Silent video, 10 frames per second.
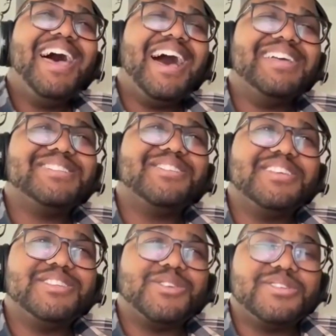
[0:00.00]
So
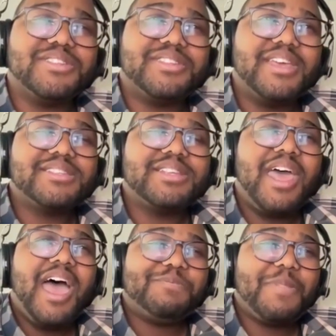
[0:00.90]
these sorts of things.
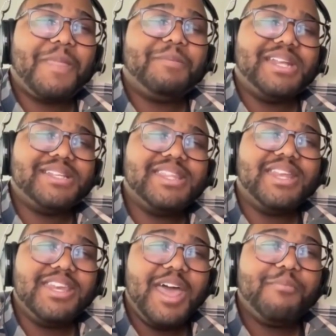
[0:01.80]
But I'd say the
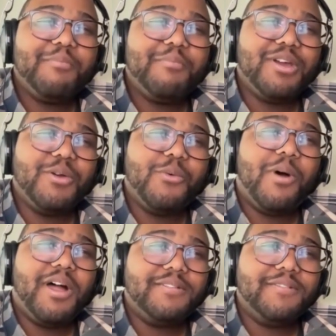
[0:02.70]
number
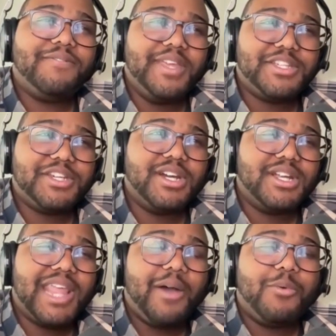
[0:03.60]
one feature
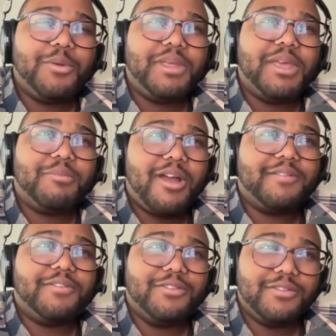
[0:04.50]
that would be a part
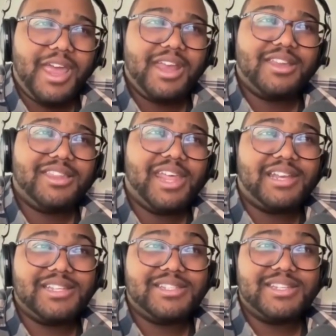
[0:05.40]
of Grain that
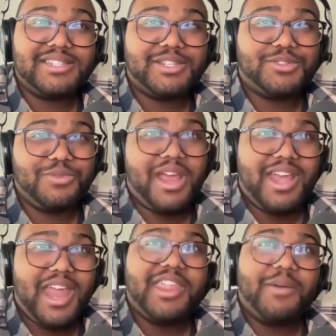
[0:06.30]
doesn't exist right
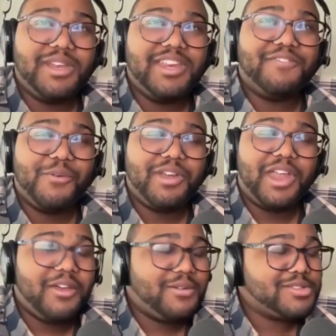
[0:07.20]
now that we need for
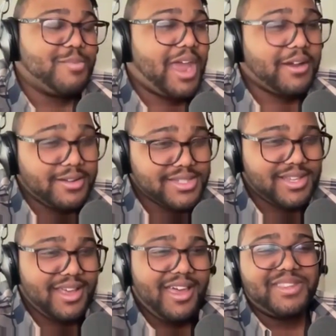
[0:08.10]
1.0 is macros.
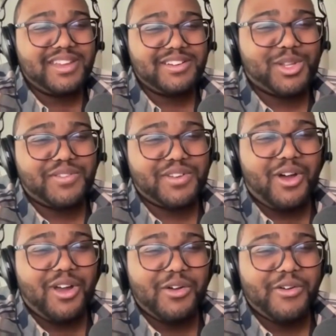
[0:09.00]
There's an
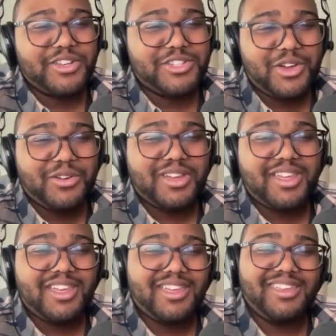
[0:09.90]
ongoing joke,
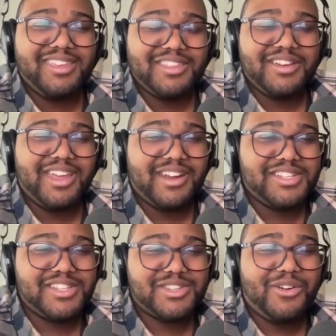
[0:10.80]
either in our
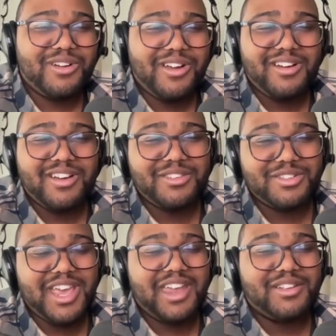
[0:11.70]
Discord or in other
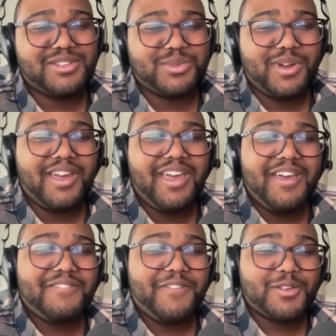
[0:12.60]
channels, where
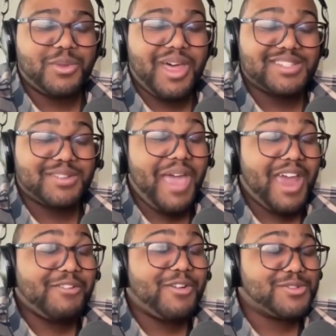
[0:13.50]
folks will ask
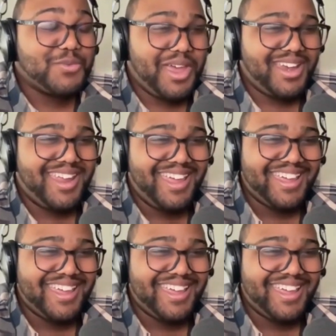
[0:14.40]
macros when.